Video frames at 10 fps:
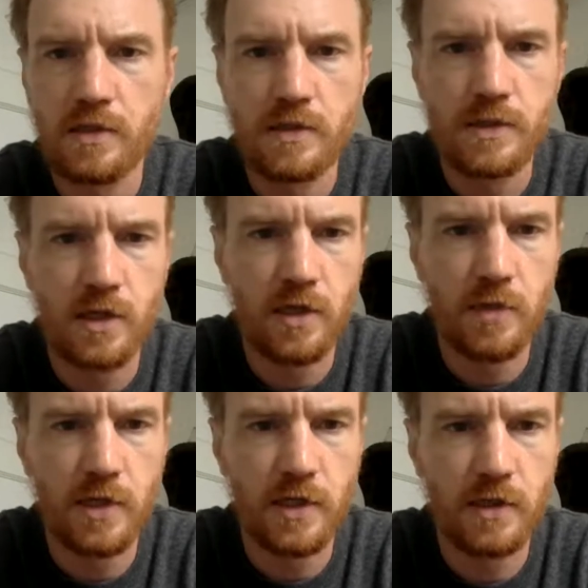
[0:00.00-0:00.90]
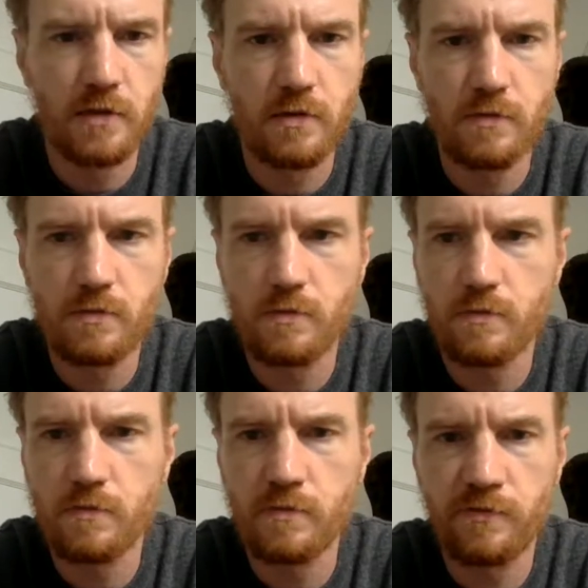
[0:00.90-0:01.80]
Sorry, I'm getting a
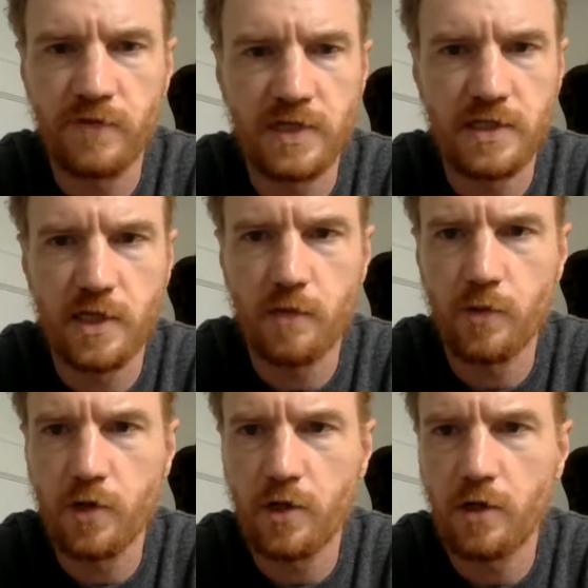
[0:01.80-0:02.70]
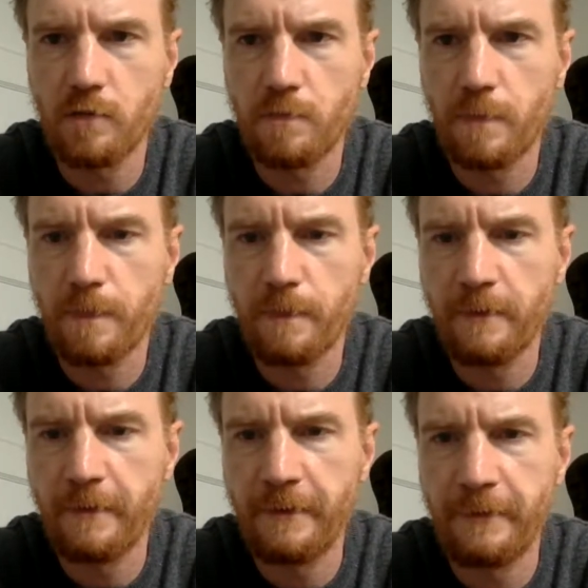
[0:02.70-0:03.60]
FaceTime call.
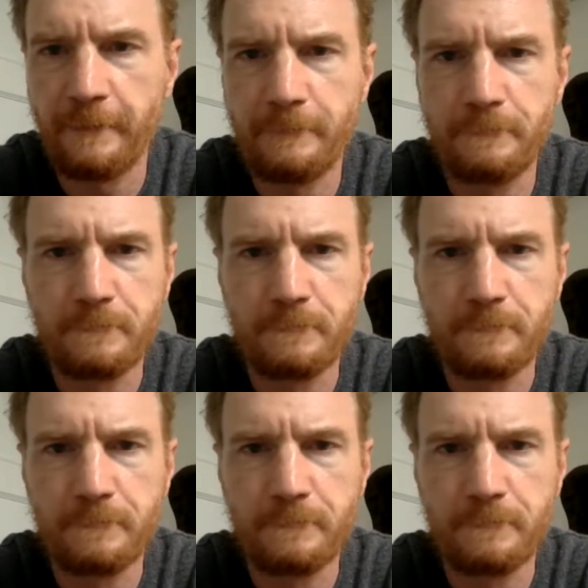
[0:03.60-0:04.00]
Um,